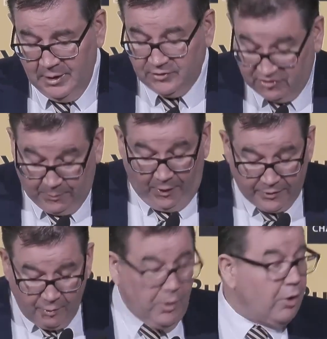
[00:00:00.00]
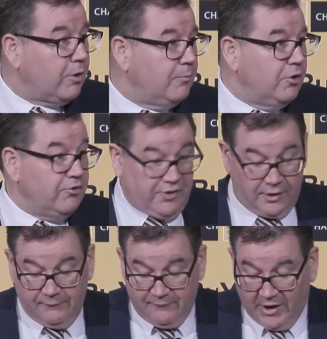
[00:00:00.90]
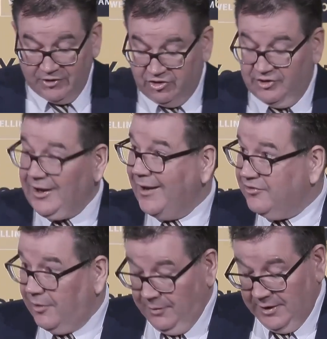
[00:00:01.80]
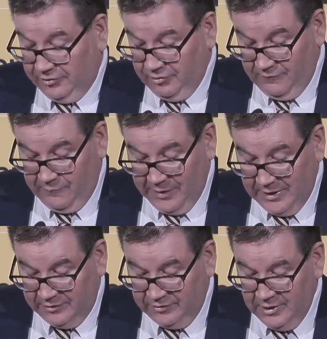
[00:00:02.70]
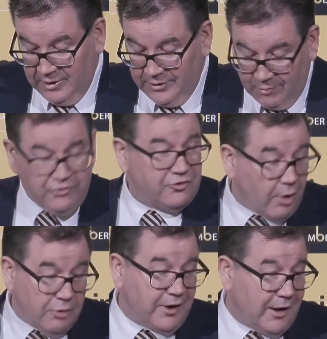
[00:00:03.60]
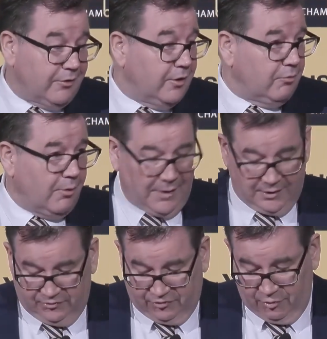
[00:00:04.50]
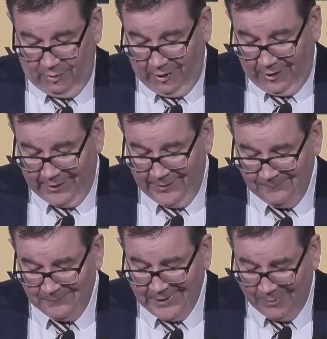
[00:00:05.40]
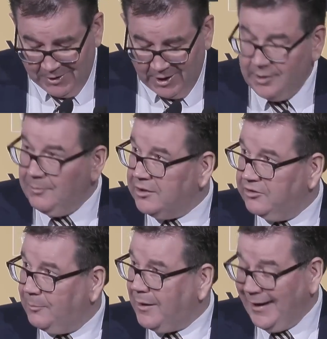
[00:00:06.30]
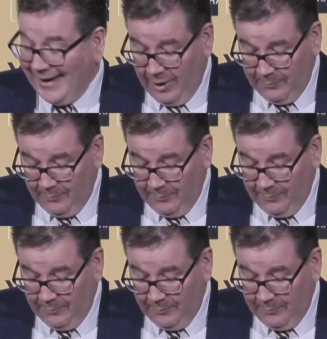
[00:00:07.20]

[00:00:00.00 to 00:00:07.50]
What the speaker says: Despite the welcome news that inflation does appear to have peaked, there is no doubt that it remains too high, and we are committed to playing our